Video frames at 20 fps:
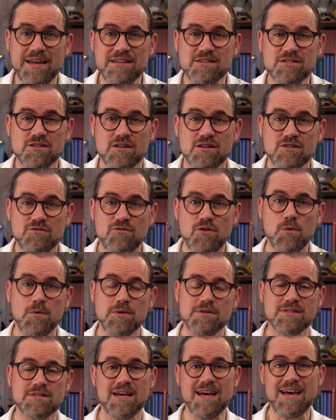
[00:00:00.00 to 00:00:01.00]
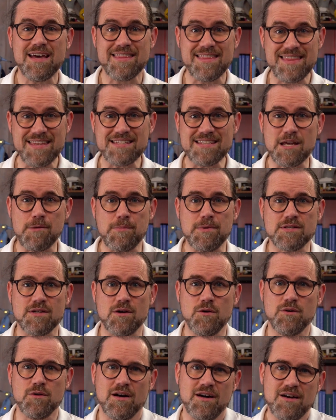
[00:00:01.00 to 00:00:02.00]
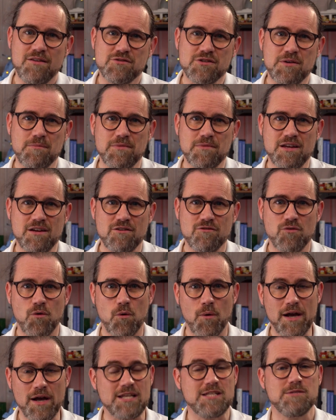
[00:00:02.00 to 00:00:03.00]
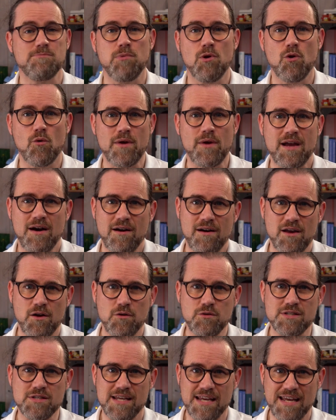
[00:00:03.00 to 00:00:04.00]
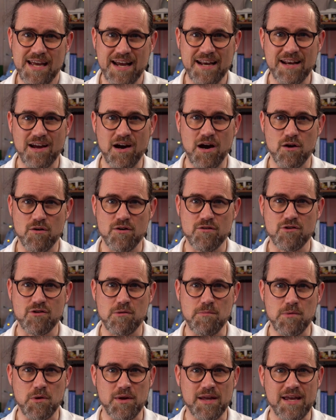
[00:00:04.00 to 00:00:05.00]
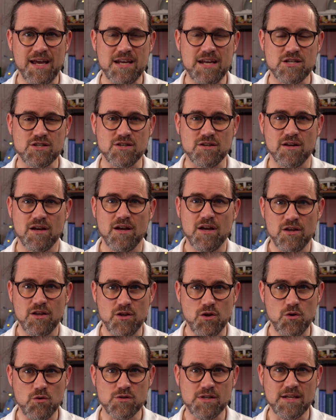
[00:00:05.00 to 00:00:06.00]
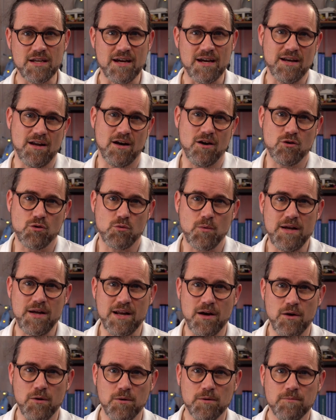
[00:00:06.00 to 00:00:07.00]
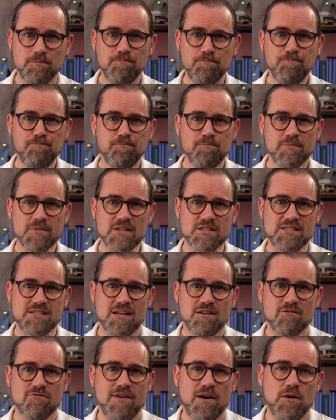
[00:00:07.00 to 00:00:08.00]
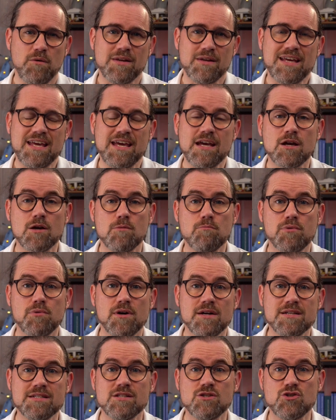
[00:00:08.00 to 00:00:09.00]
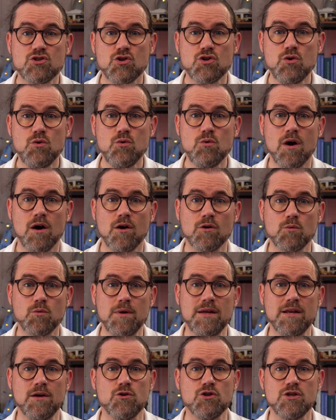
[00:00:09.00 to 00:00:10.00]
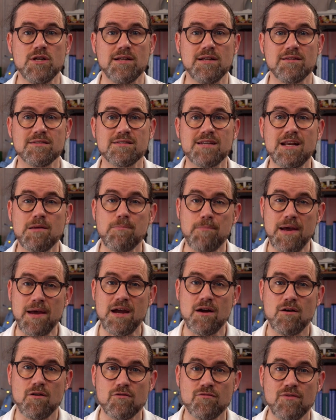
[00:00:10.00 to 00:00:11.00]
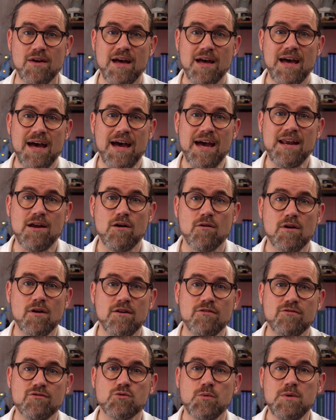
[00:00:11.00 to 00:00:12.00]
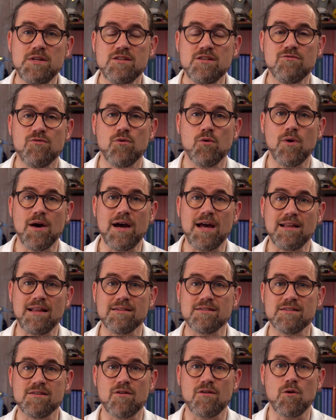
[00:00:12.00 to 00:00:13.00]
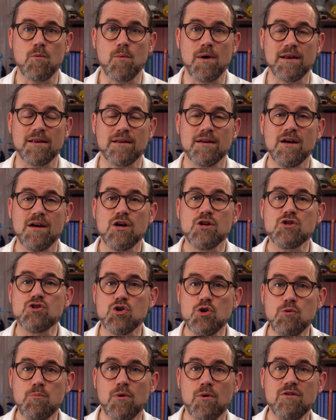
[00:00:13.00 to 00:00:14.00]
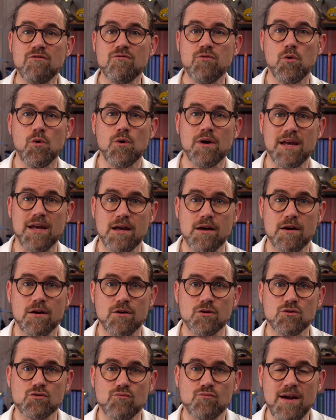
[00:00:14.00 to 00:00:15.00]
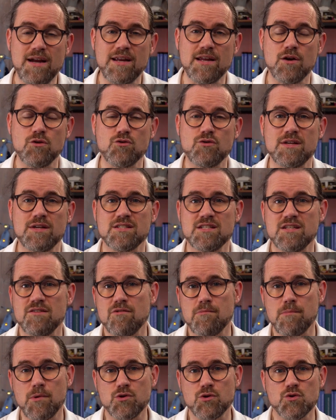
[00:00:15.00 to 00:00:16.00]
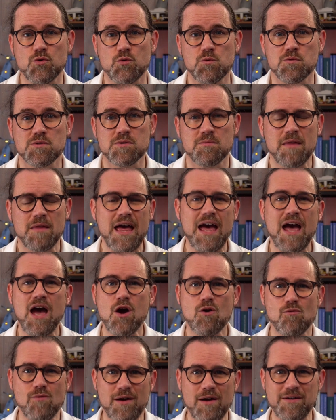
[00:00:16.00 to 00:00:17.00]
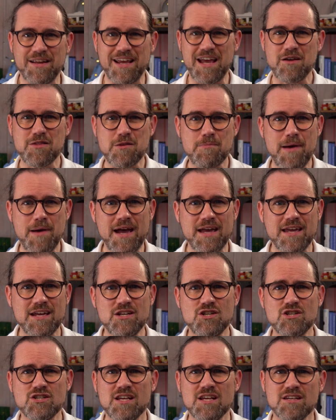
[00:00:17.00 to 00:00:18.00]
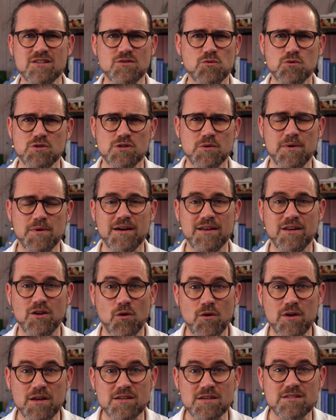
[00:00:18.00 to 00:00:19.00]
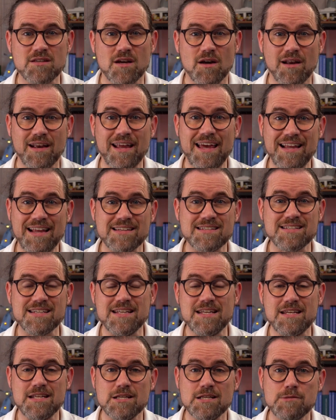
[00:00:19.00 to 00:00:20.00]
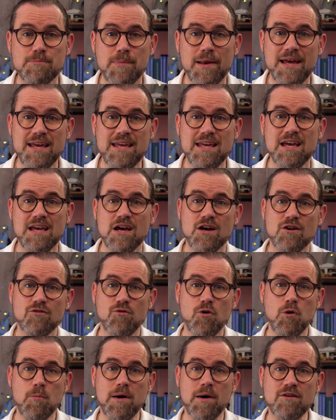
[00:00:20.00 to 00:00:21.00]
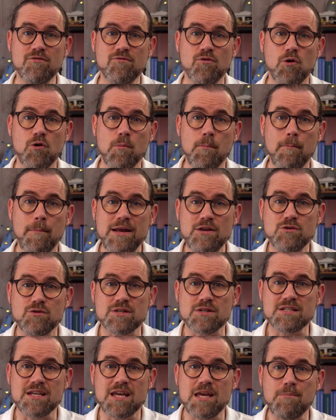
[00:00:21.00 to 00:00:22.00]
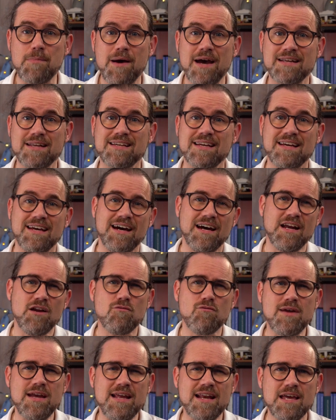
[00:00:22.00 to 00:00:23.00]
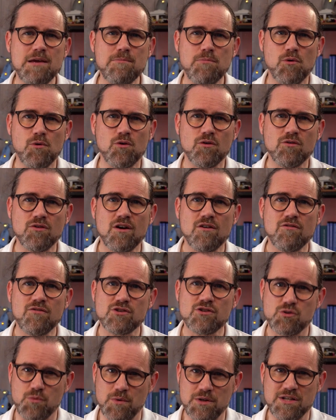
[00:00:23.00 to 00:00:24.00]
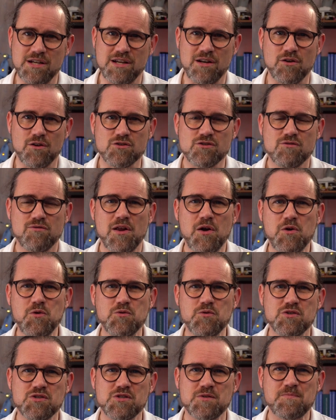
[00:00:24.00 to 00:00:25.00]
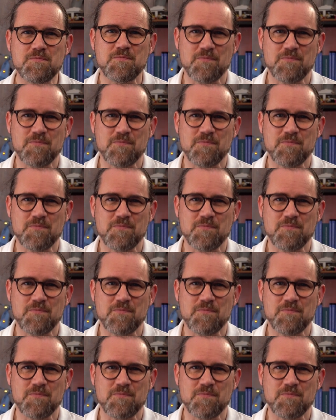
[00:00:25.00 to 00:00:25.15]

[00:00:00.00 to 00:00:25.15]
Insights viewers, this episode I have something for exploring IoT and RF communication using an Arduino. The SunFounder Kit comprises 2 Arduino shields and a pair of nRF24L01 2.4 GHz radio transceiver modules. Rounding out the package, there's also a Nokia-style LCD display, 4x4 matrix keypad, and a relay board for switching lots of loads.